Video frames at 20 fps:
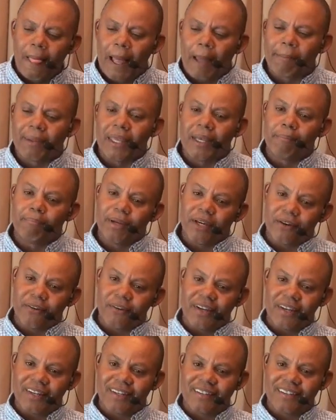I'm getting
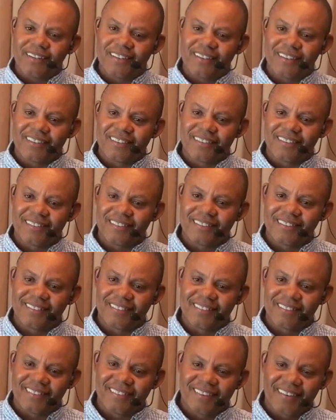better at it.
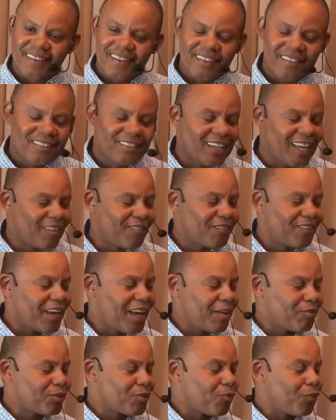Still
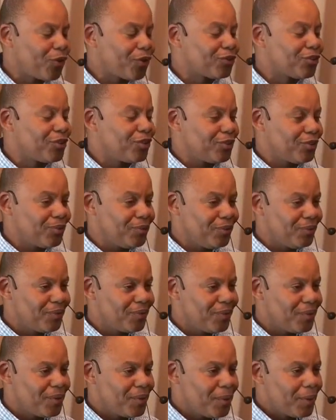have some work to do.
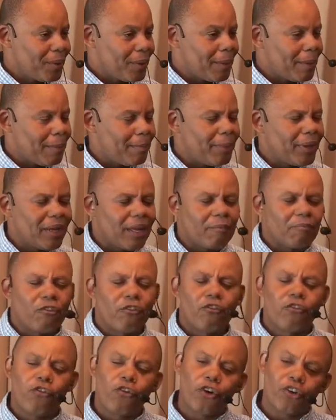But I'm
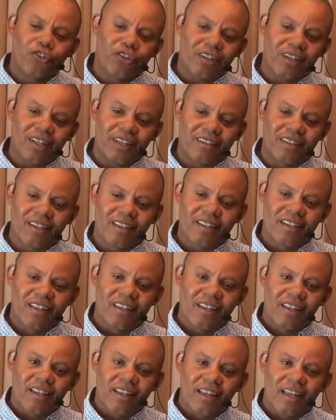fortunate.
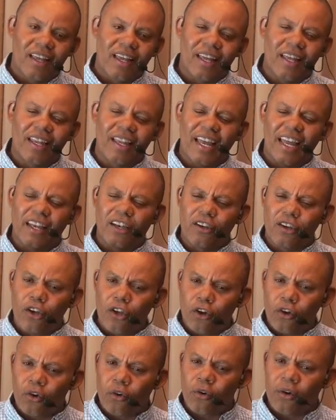And I
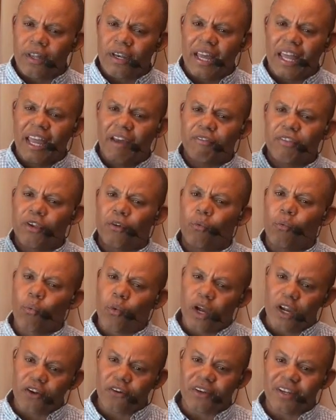know and I have the
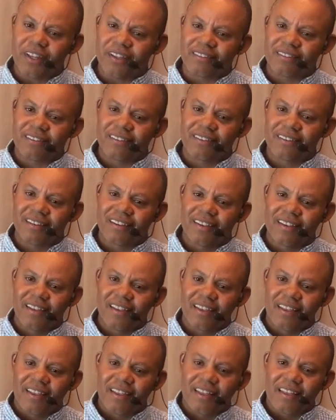awareness
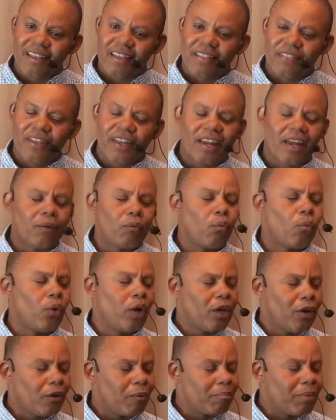that I
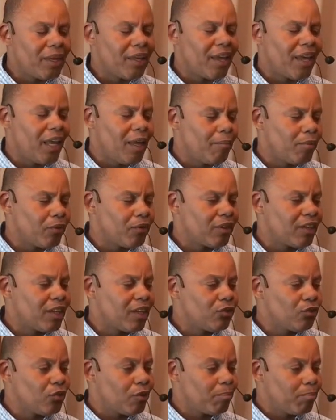will be able to
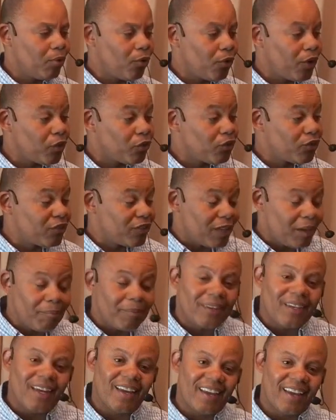get to the point
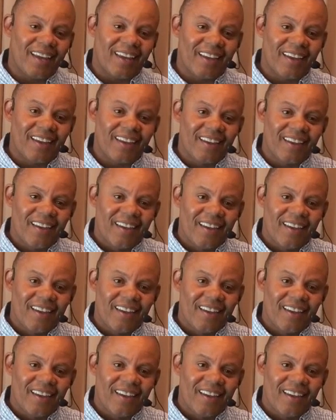someday